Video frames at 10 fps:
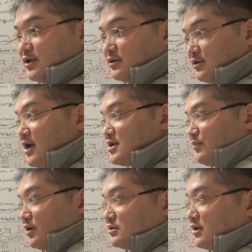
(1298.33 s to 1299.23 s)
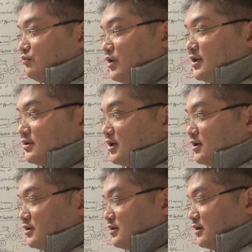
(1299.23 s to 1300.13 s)
right about when
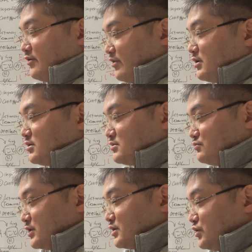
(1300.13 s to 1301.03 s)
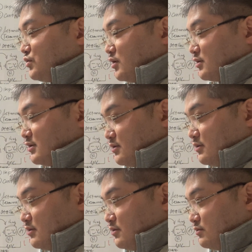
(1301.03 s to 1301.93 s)
I think what you are
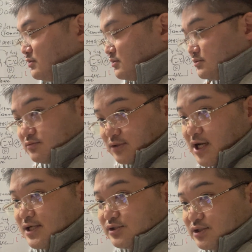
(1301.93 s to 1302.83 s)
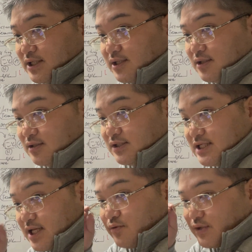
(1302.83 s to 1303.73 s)
currently
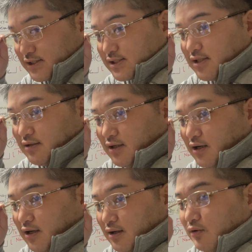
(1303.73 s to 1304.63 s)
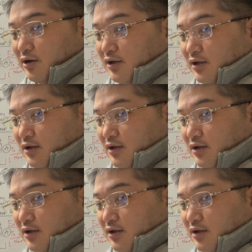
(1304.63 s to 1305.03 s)
dealing with, or